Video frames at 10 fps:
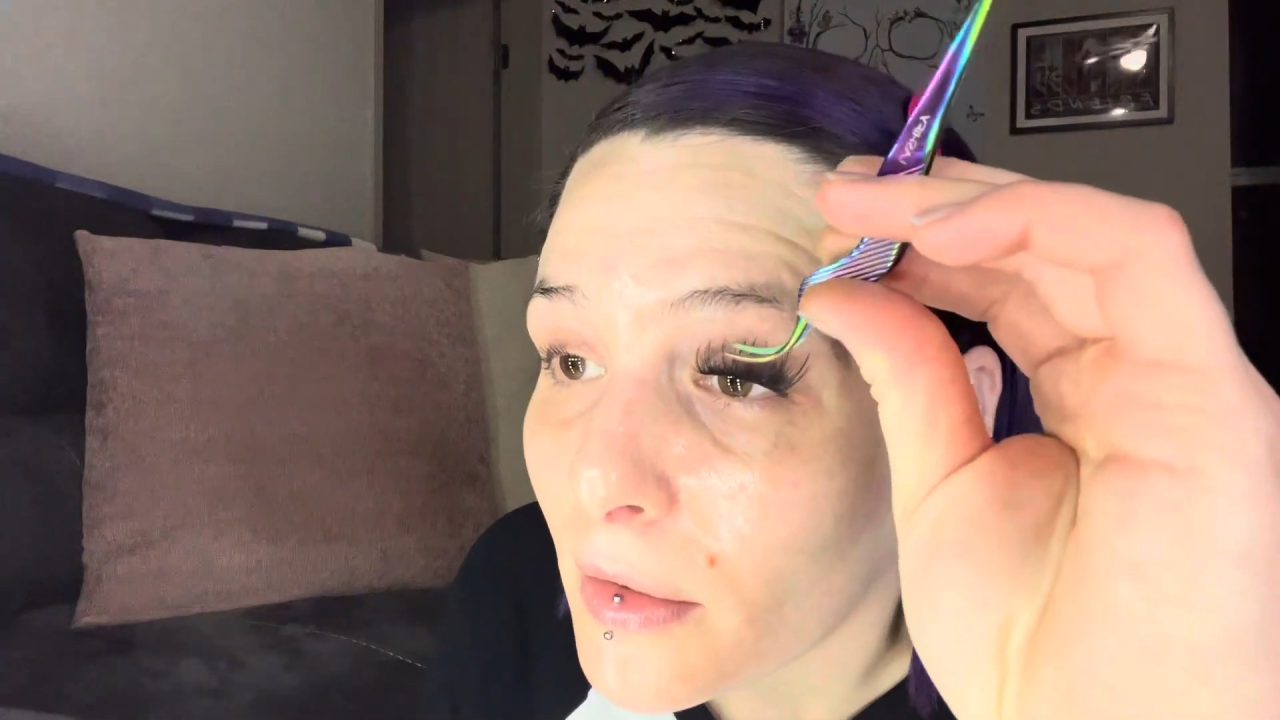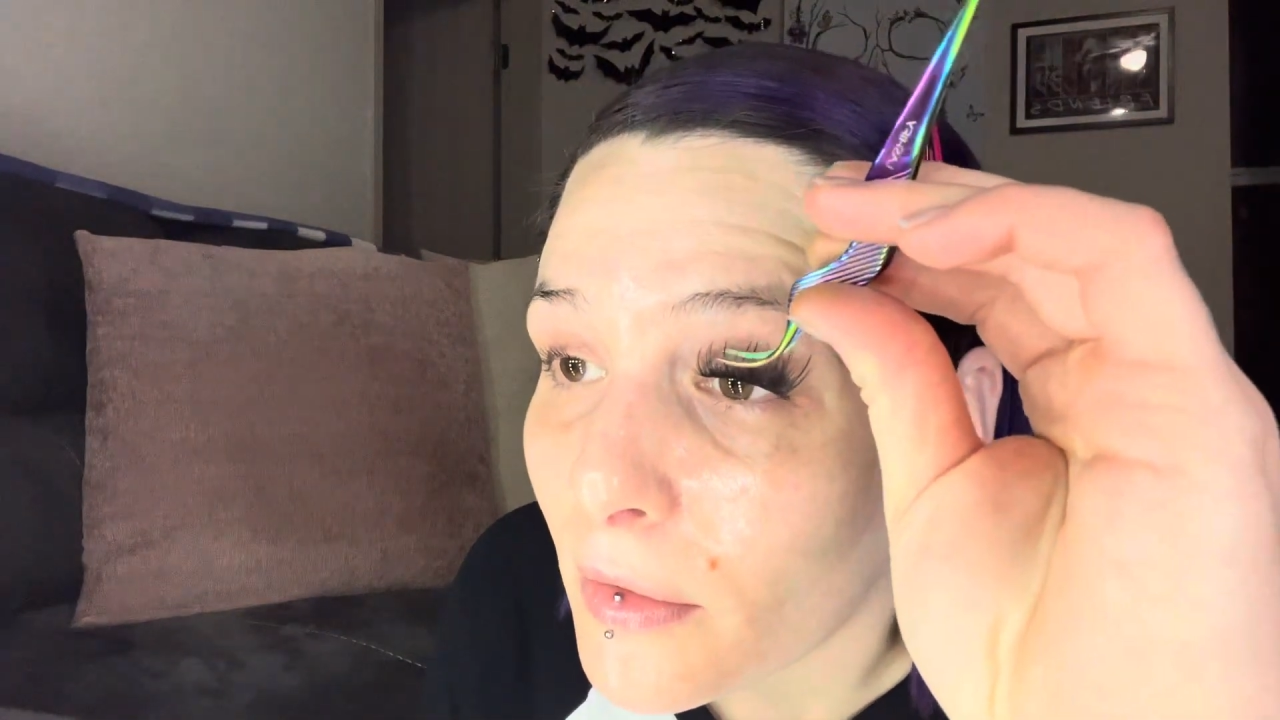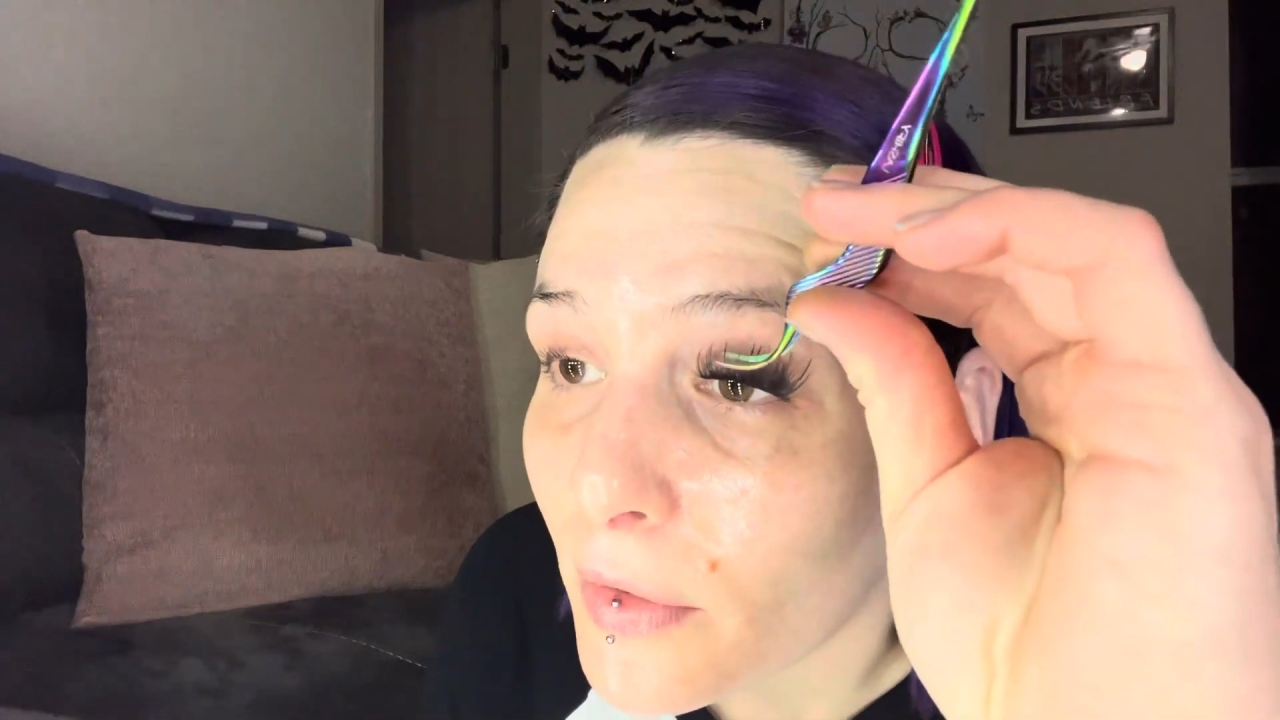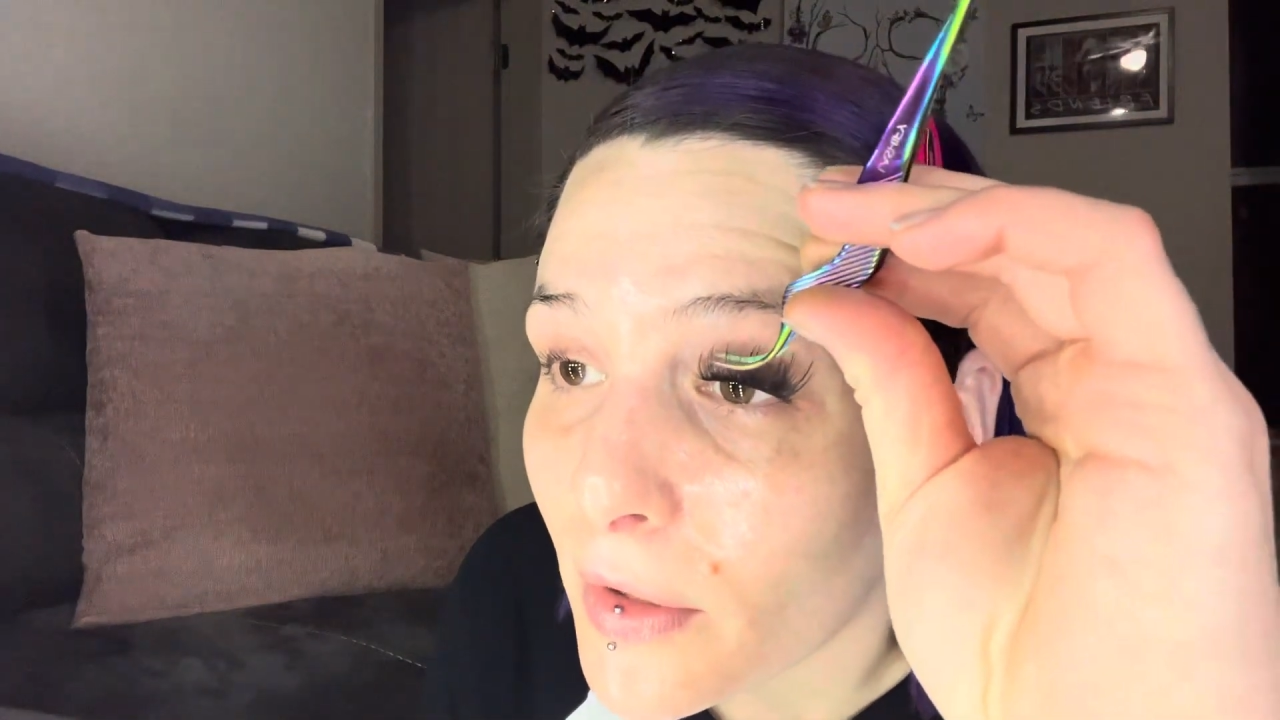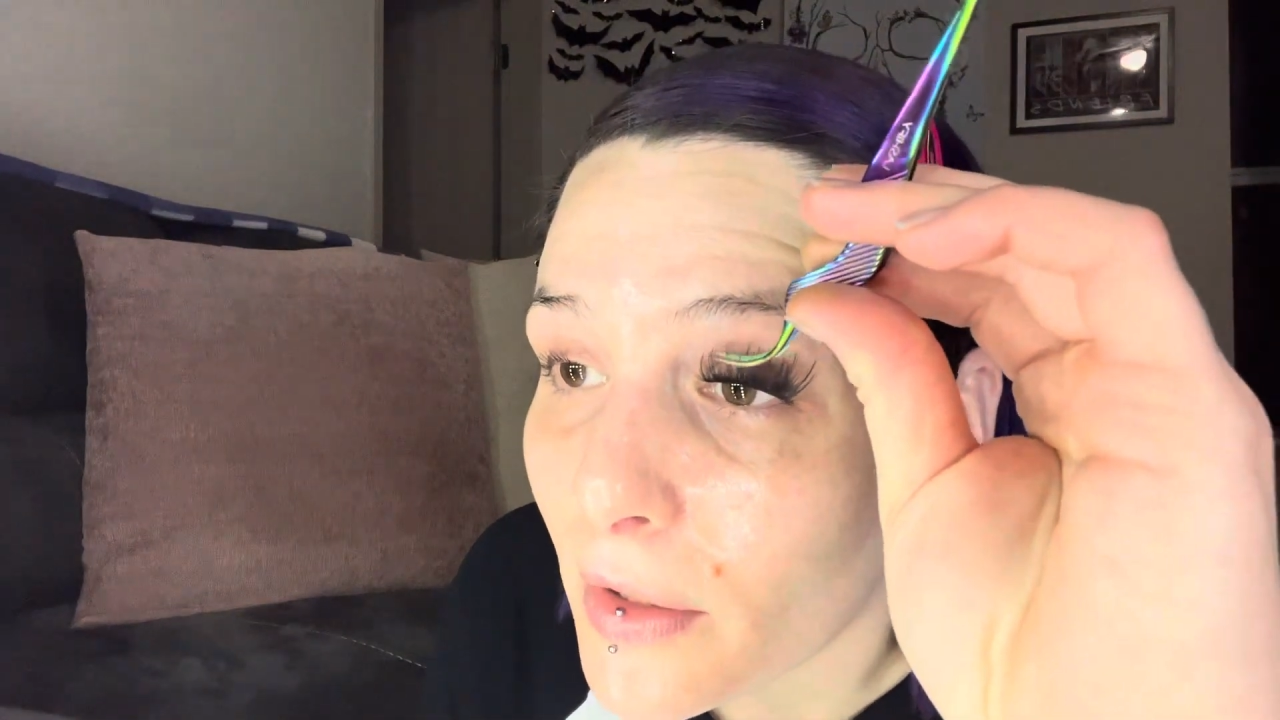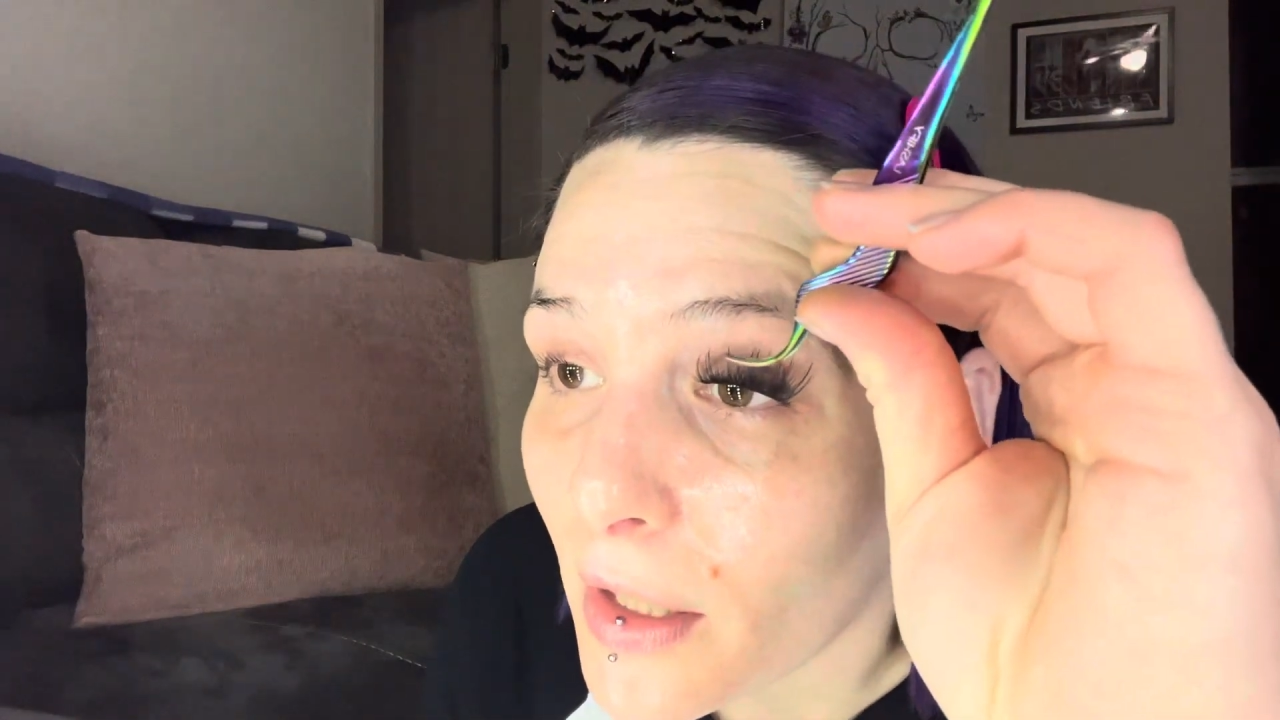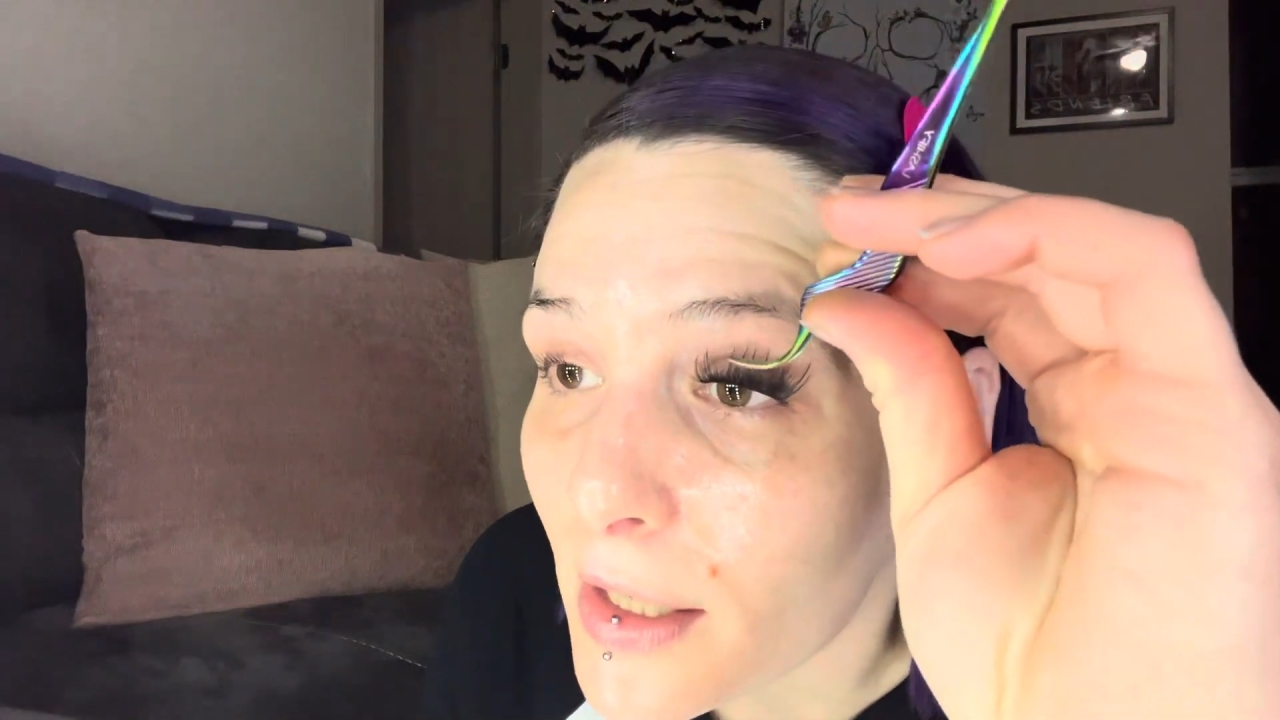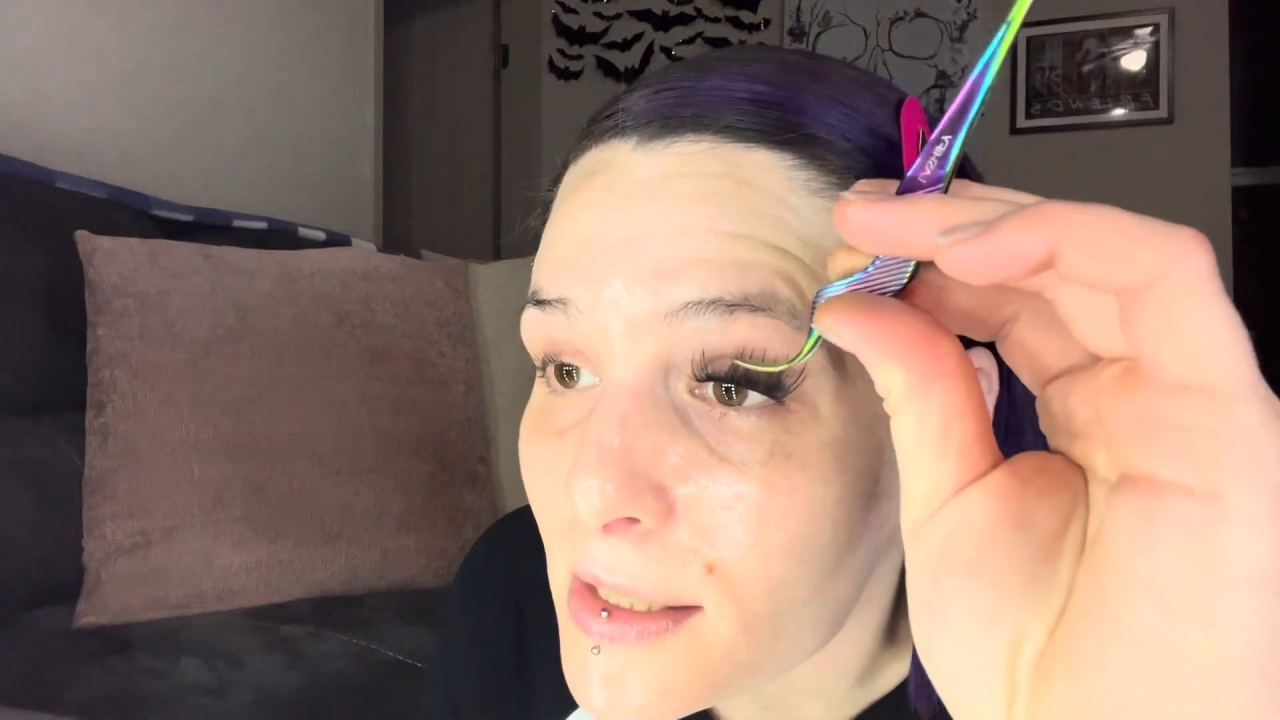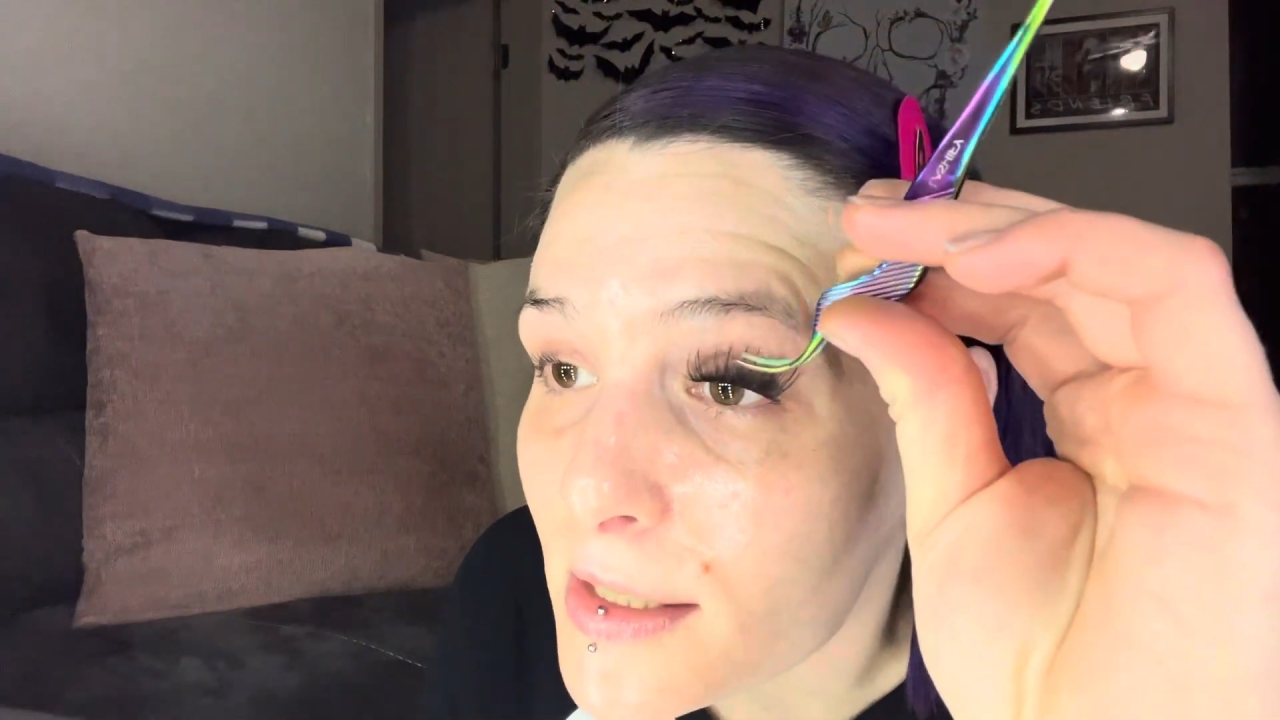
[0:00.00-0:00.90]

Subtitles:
for the longest